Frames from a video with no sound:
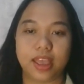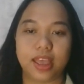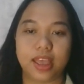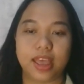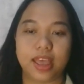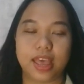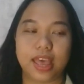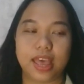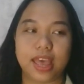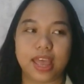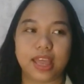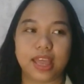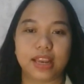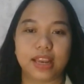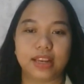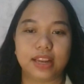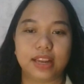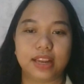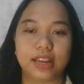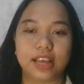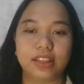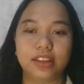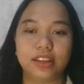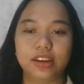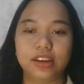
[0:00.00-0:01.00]
And
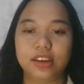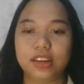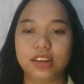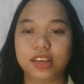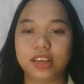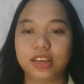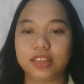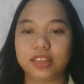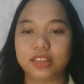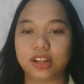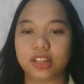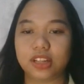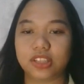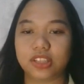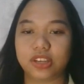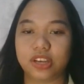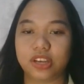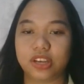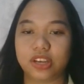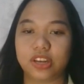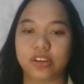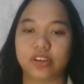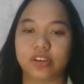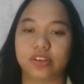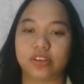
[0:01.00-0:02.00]
letter D is also
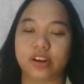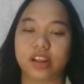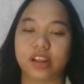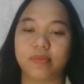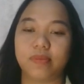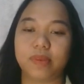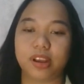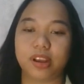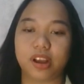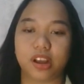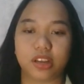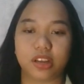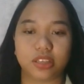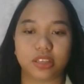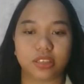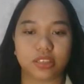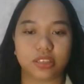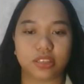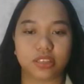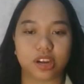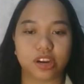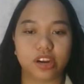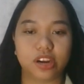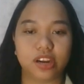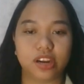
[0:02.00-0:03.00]
incorrect because
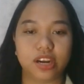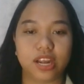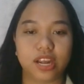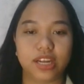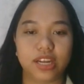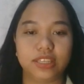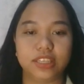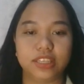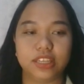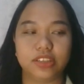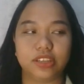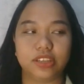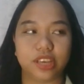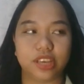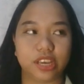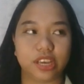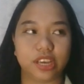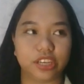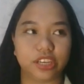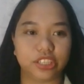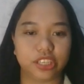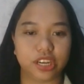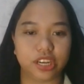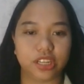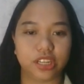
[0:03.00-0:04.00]
organized
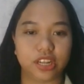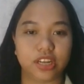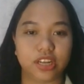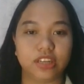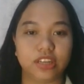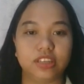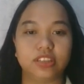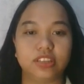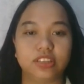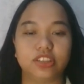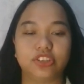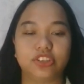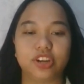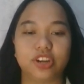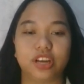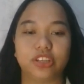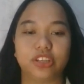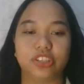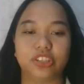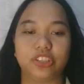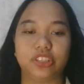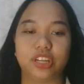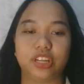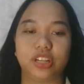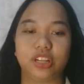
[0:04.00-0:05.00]
education and
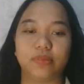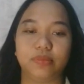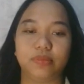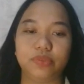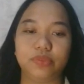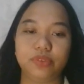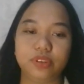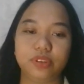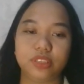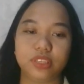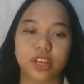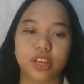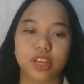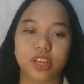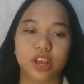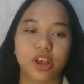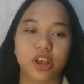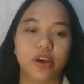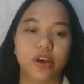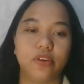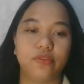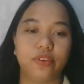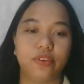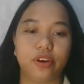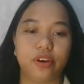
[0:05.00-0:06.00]
instructional books
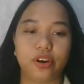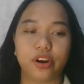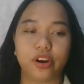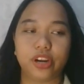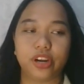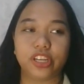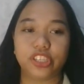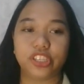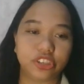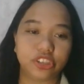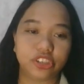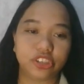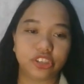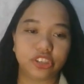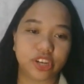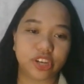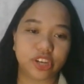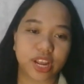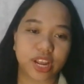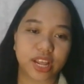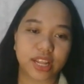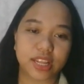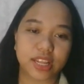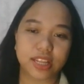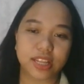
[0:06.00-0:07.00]
for
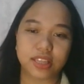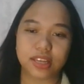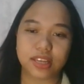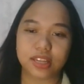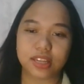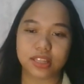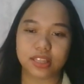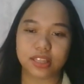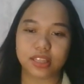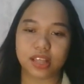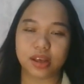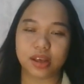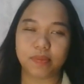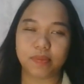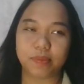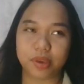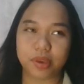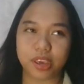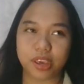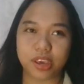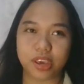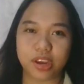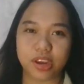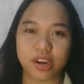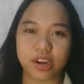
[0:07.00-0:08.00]
children didn't
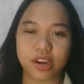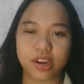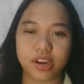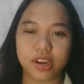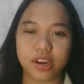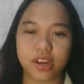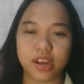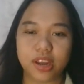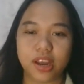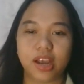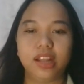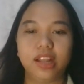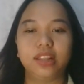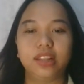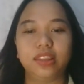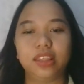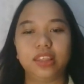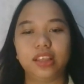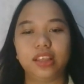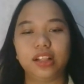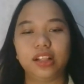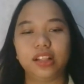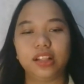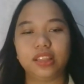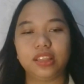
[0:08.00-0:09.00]
appear
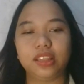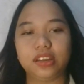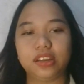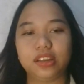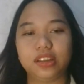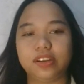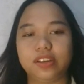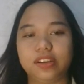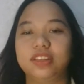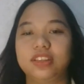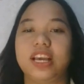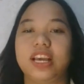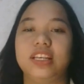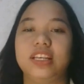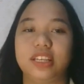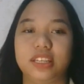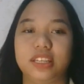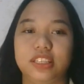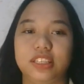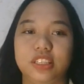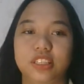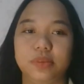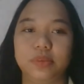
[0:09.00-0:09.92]
until the Renaissance